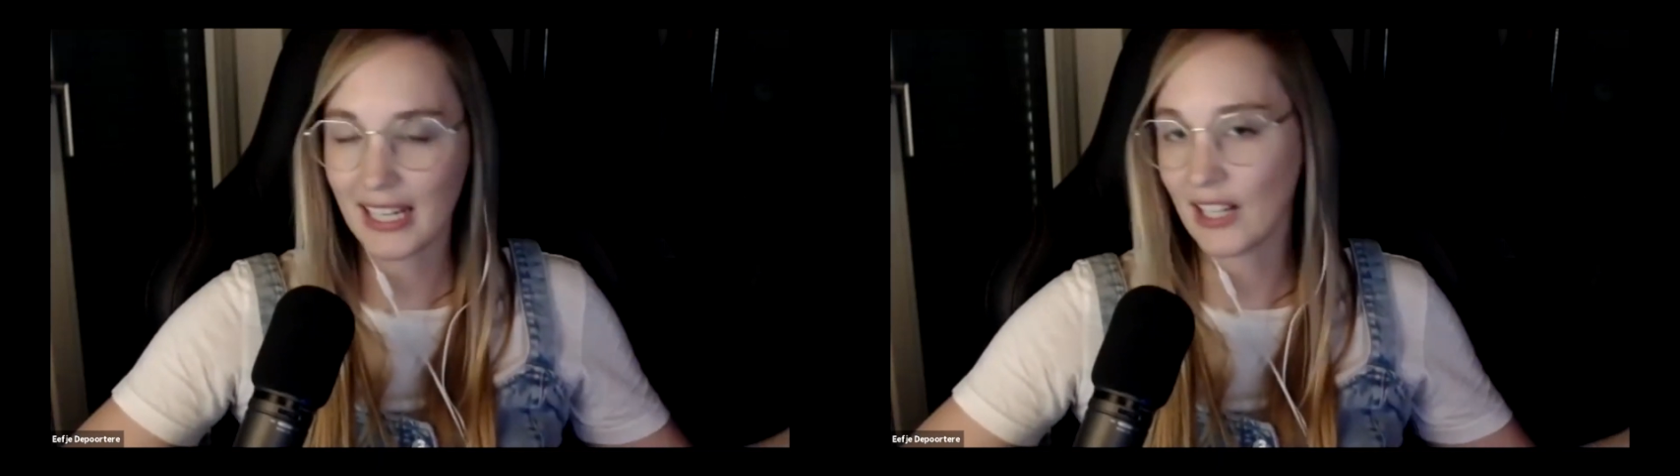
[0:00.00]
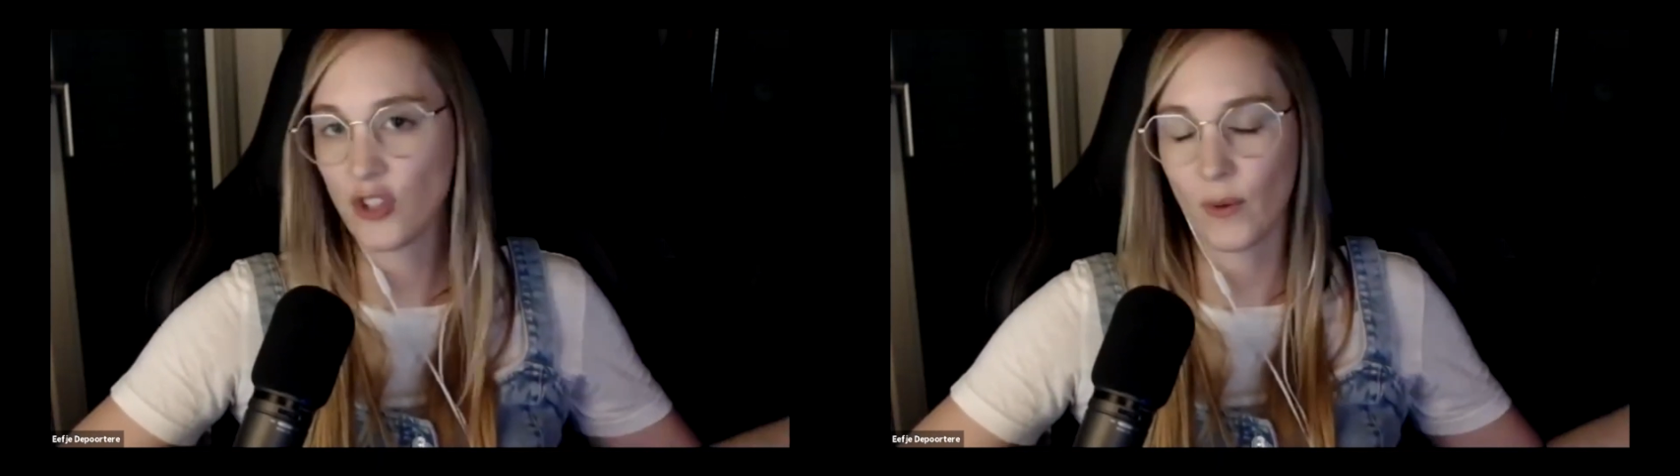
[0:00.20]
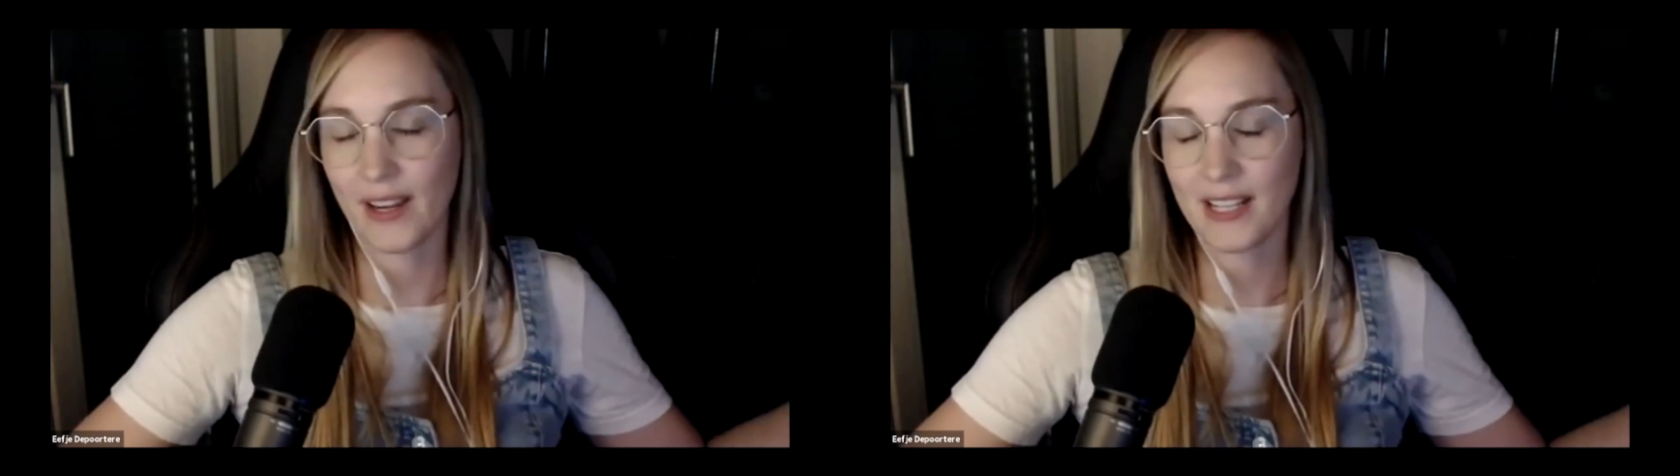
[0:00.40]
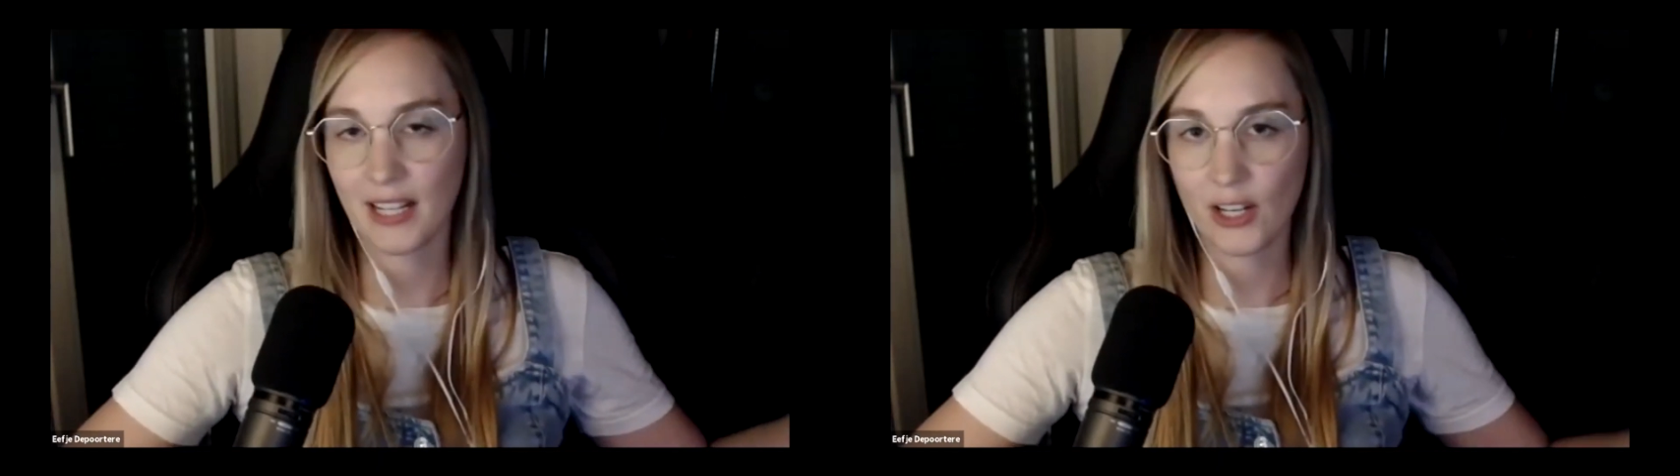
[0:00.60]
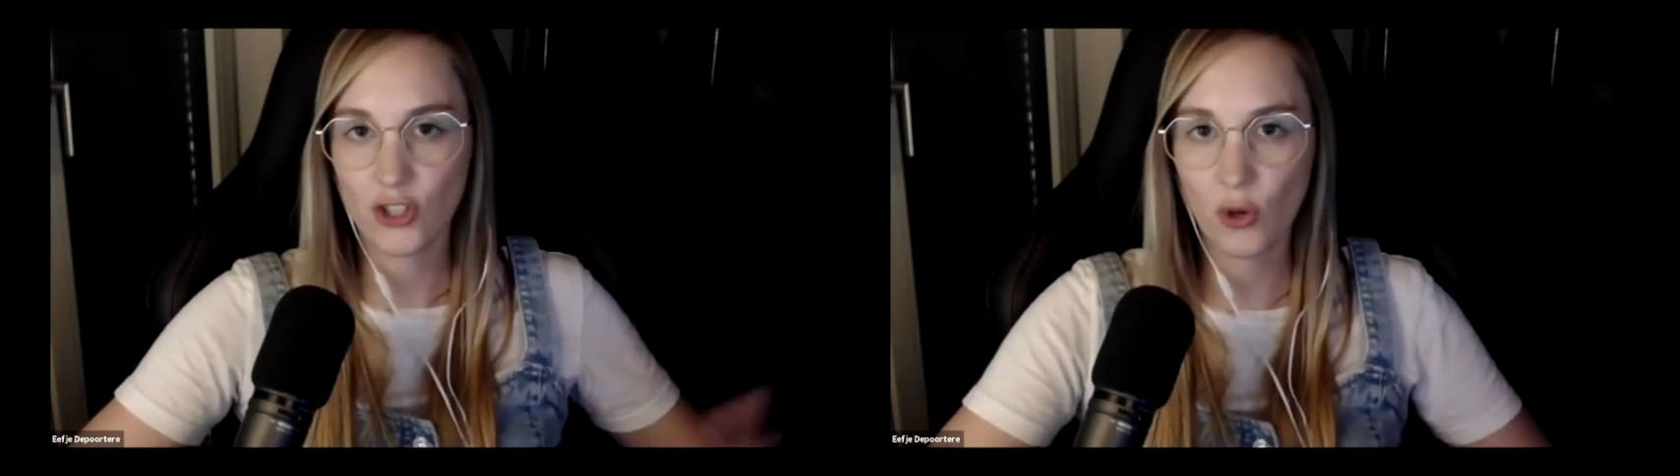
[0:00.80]
interest
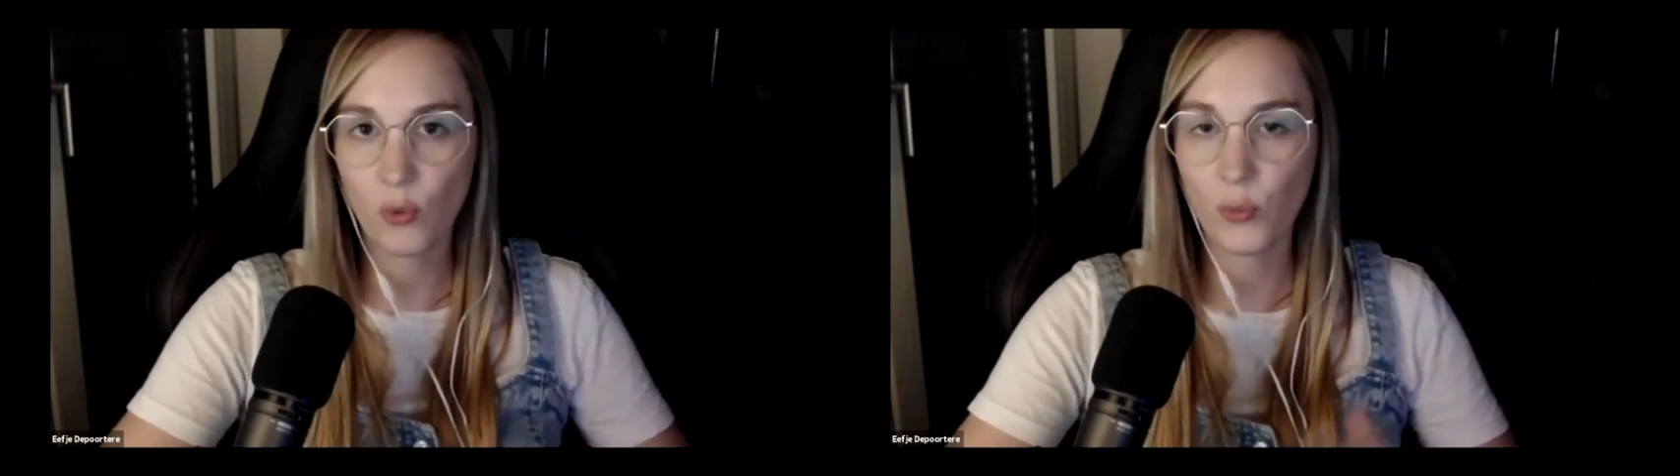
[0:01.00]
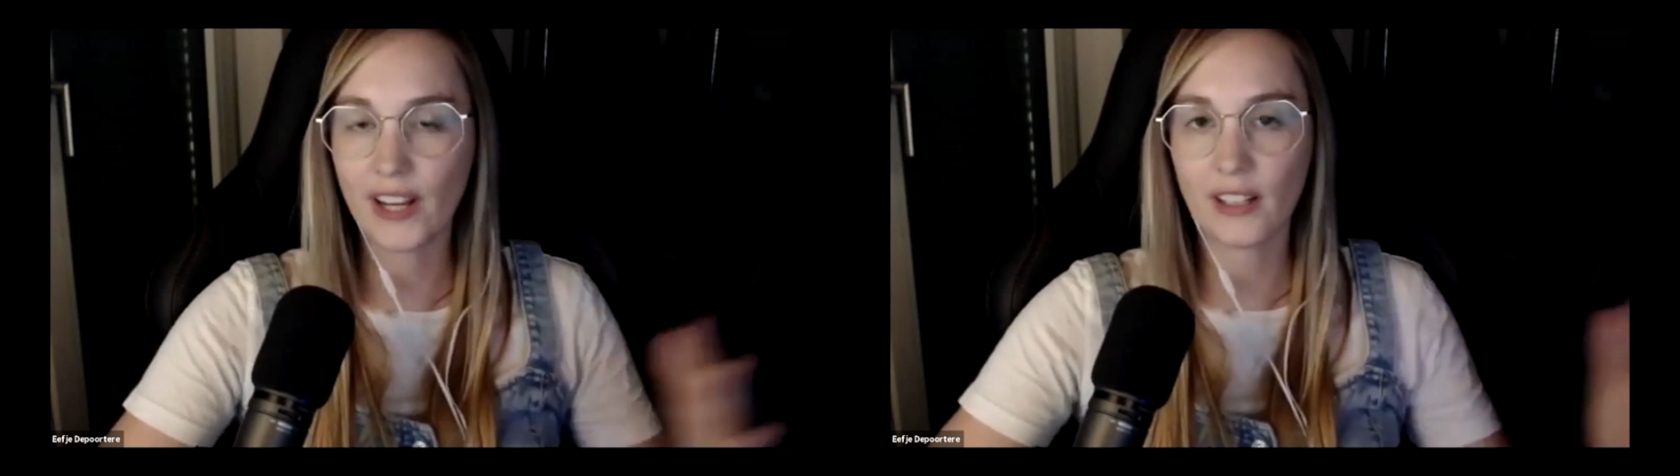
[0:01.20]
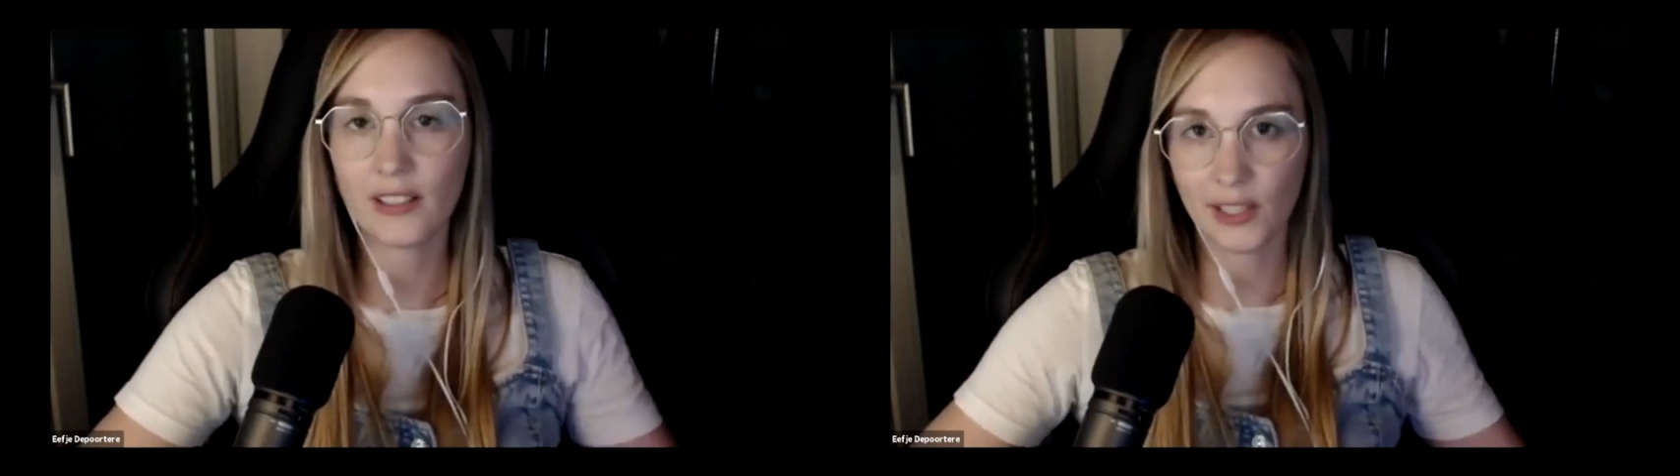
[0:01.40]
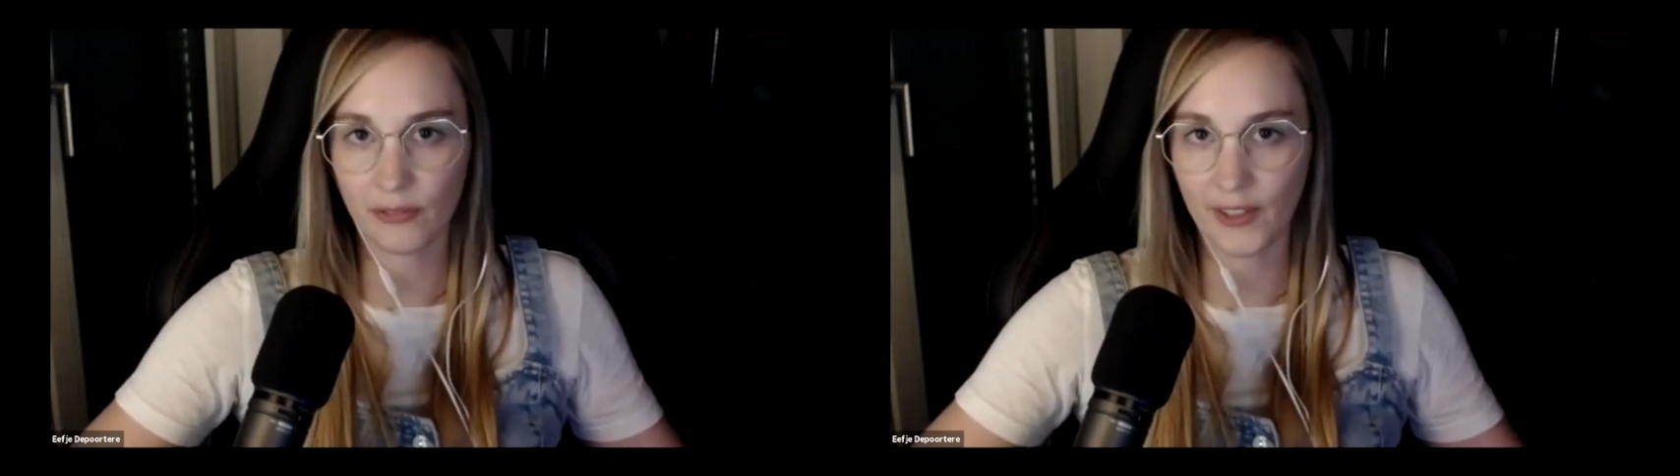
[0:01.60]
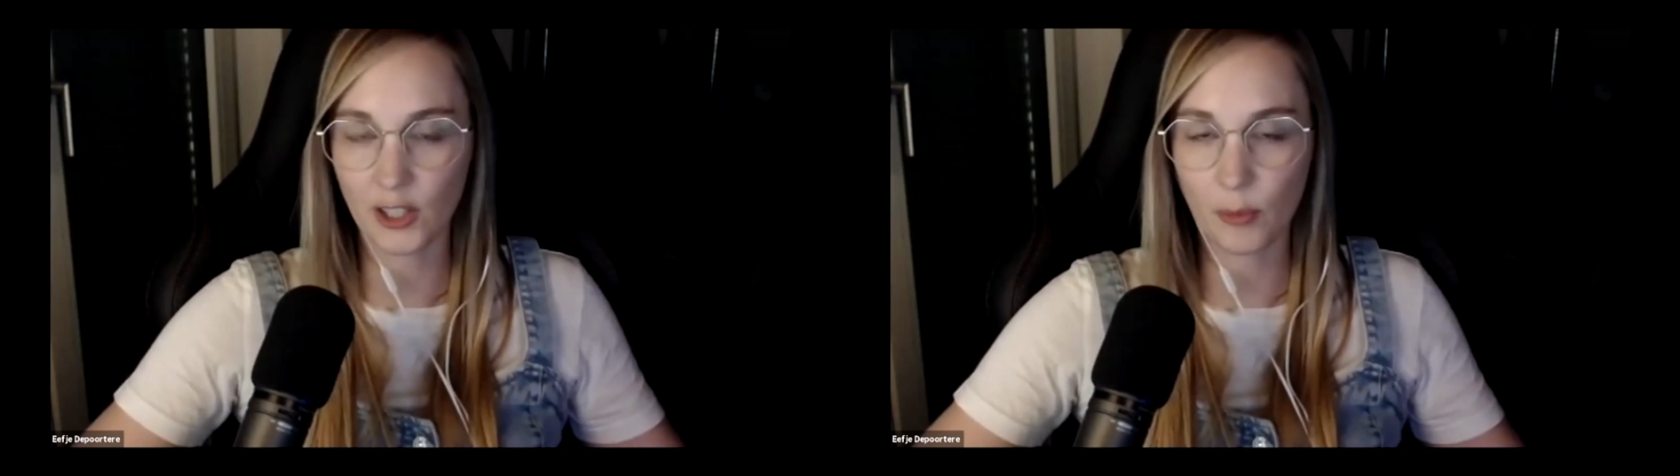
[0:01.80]
and is so readily
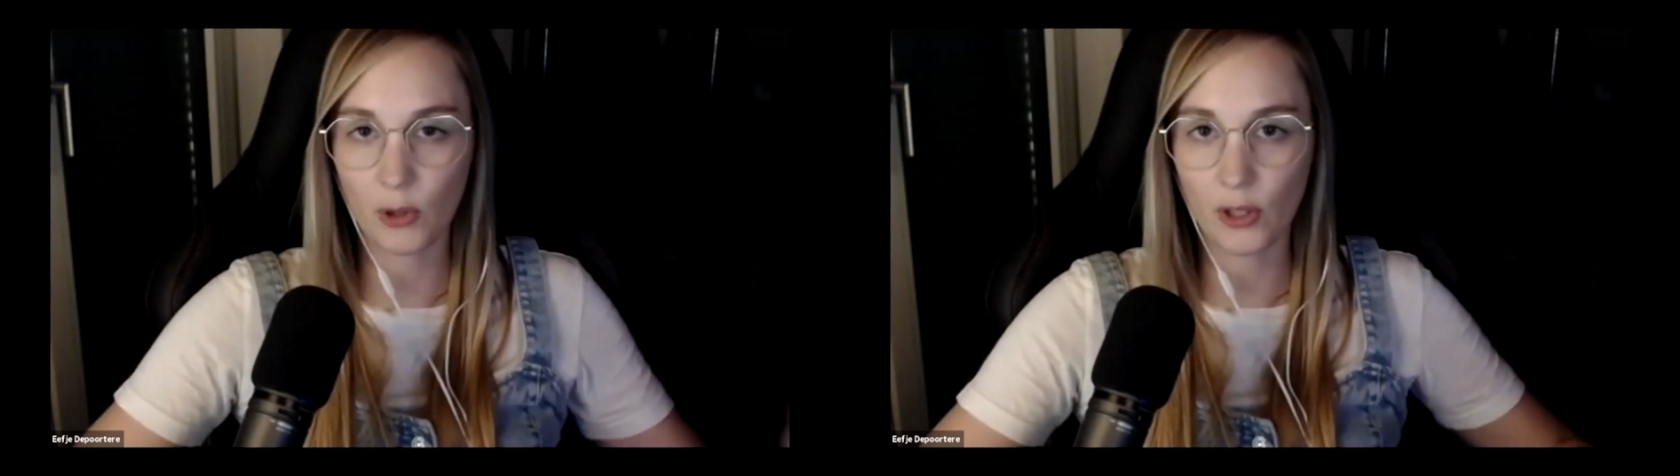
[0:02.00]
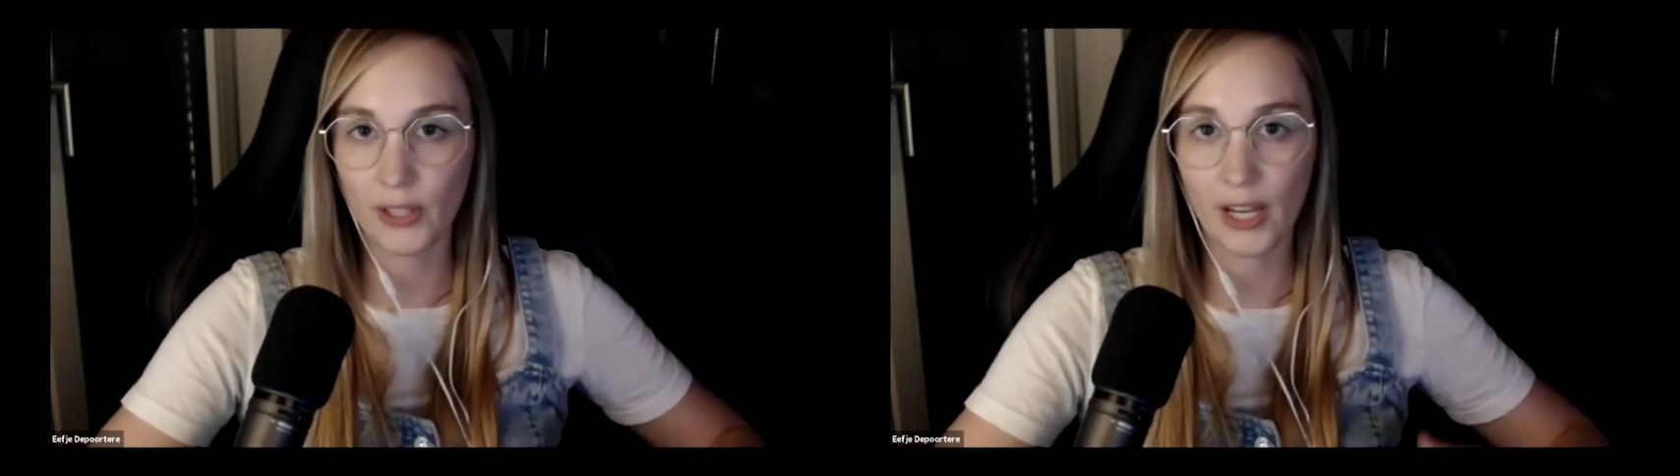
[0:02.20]
available on